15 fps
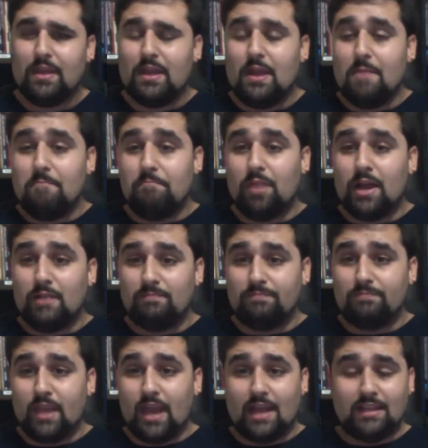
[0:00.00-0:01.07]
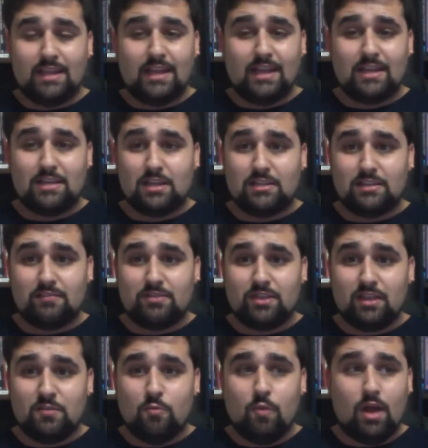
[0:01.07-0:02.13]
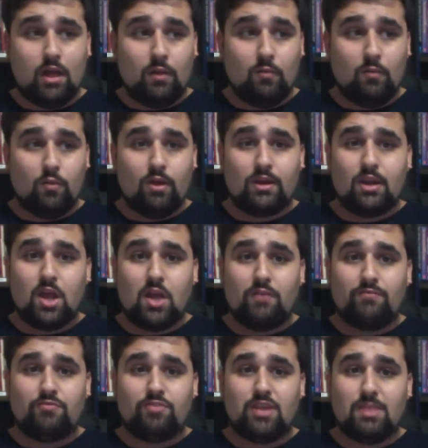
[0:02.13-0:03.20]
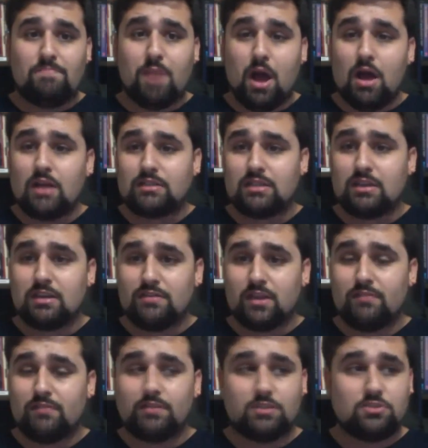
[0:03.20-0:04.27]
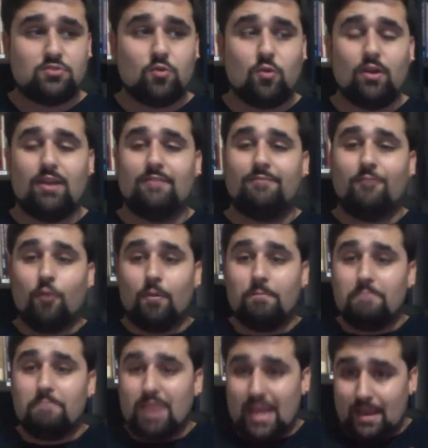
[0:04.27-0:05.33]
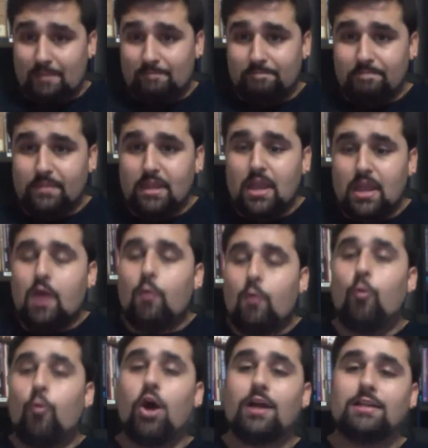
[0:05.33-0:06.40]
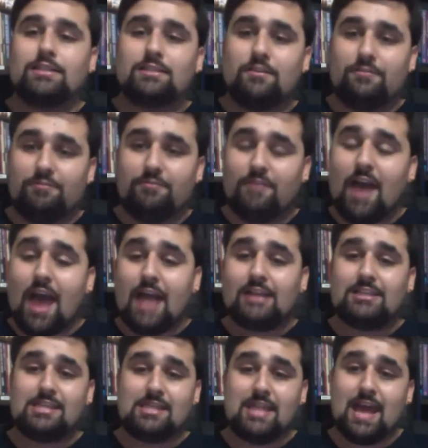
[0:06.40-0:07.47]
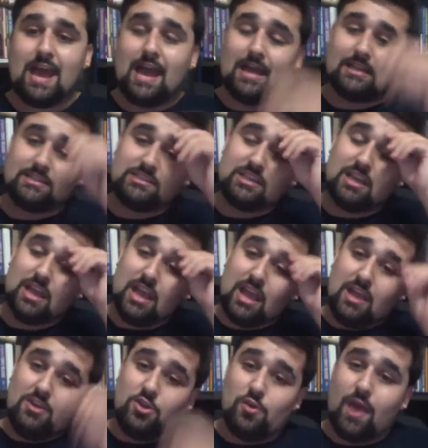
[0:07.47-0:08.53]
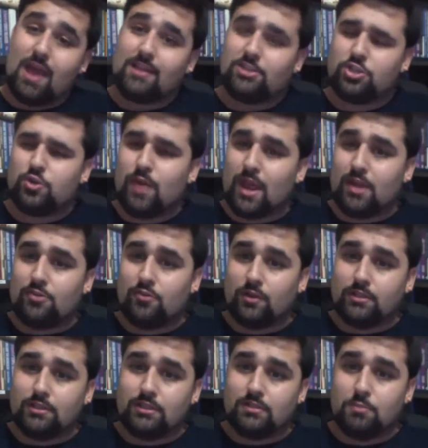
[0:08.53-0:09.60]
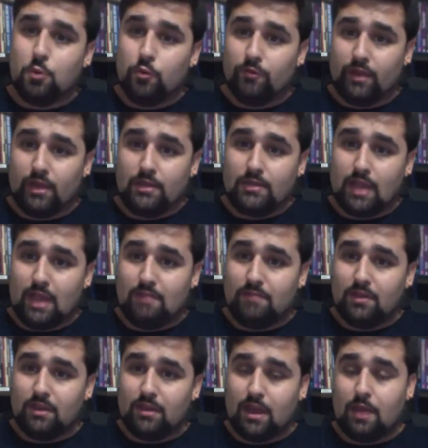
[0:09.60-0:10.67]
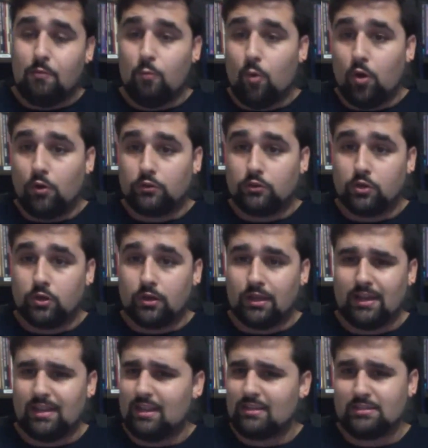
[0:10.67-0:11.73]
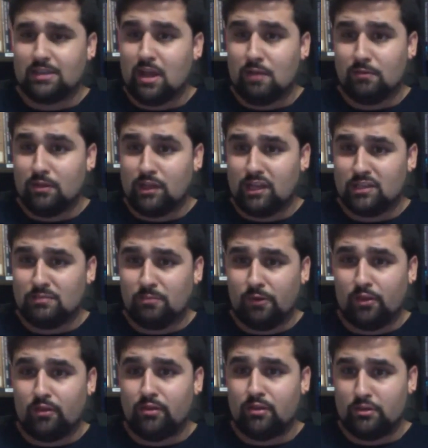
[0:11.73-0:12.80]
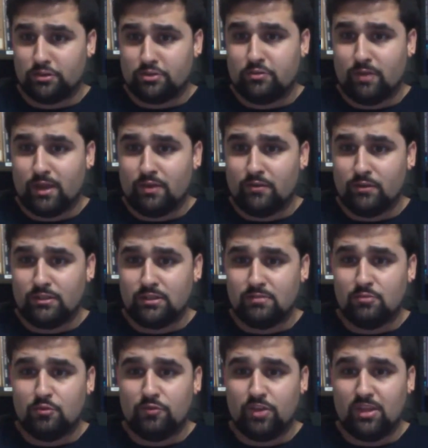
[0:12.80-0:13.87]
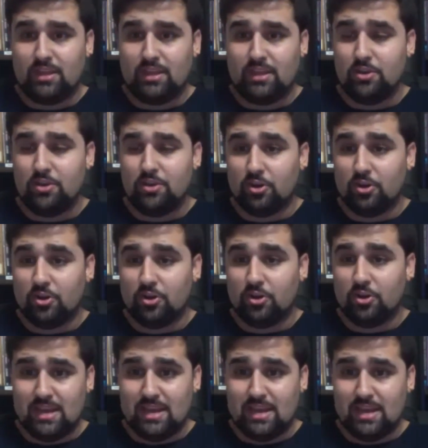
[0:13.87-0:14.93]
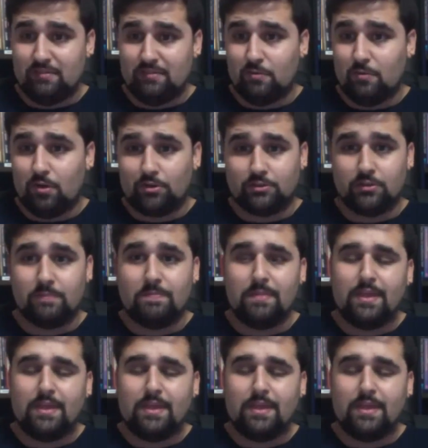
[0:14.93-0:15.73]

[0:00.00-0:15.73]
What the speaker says: But I think it does everything well. One of the positives of the story for me was the fact that you had 2 androids in the movie, David and Walter. And that's not really a spoiler. There's 2 androids in the movie that you're going to see, David and Walter.